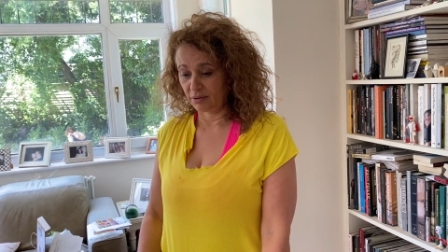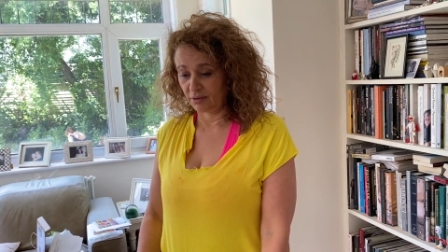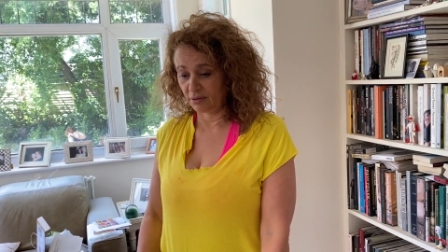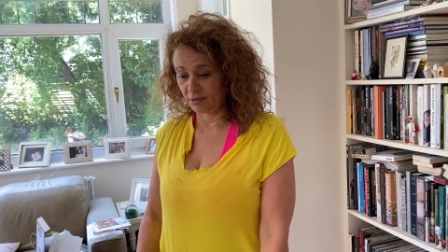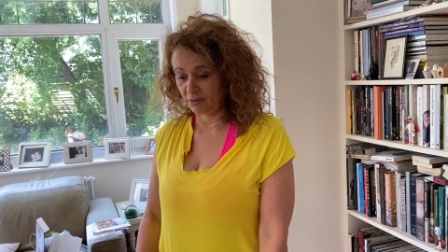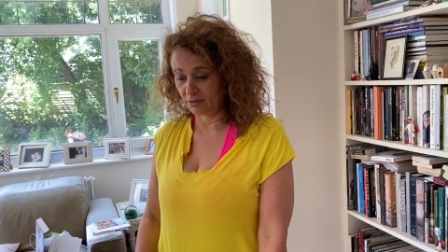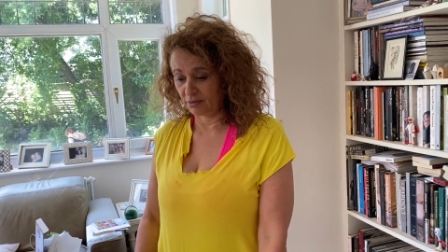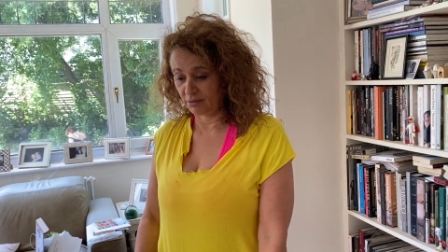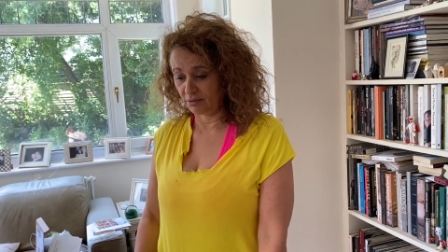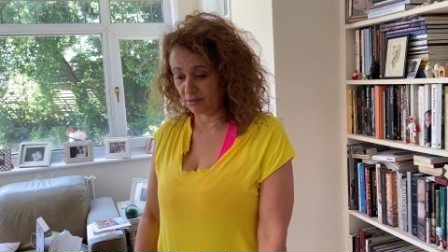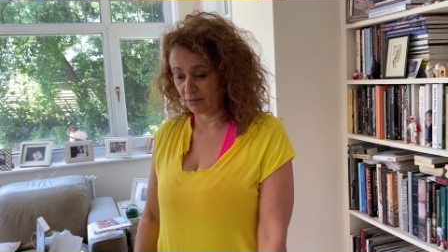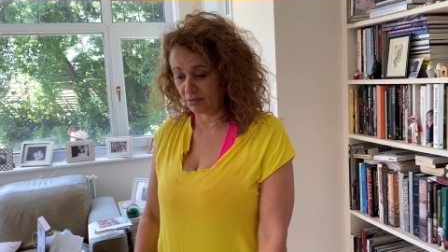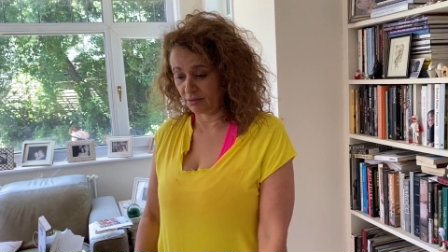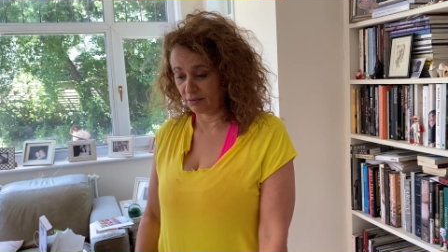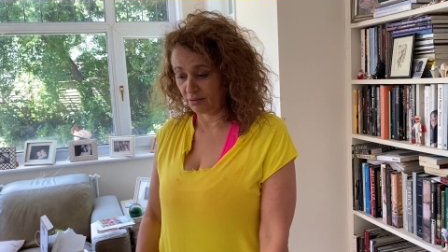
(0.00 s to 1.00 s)
I thought I
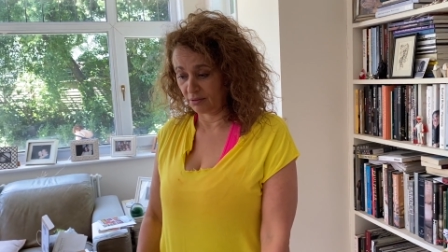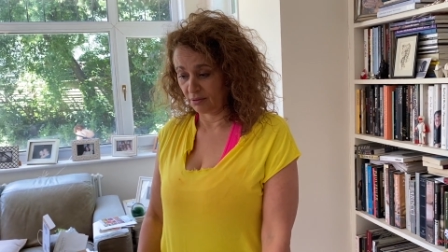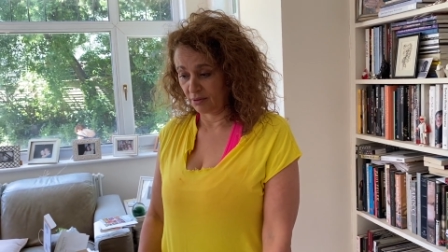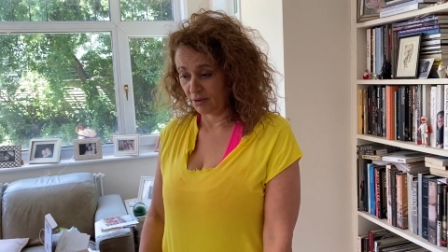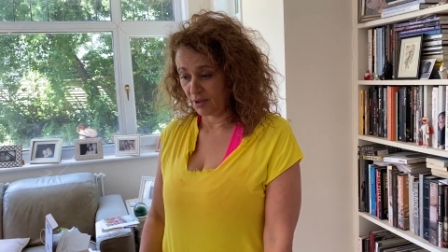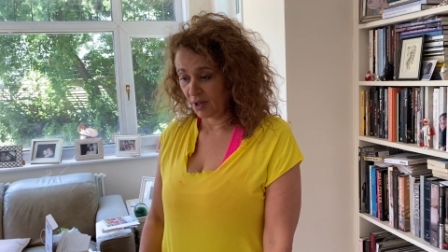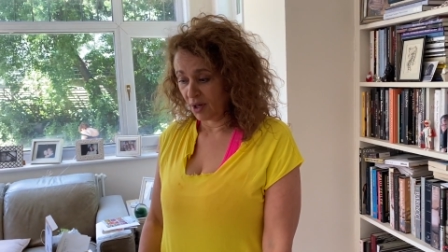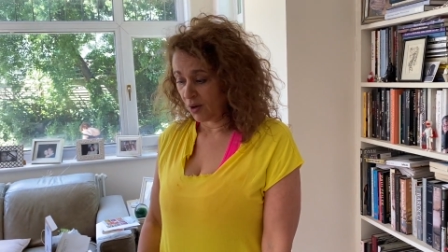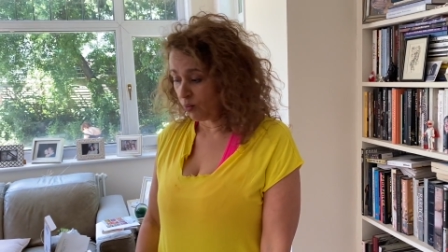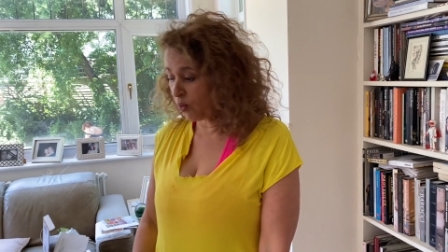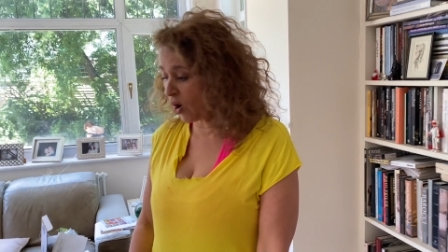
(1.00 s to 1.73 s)
heard something earlier.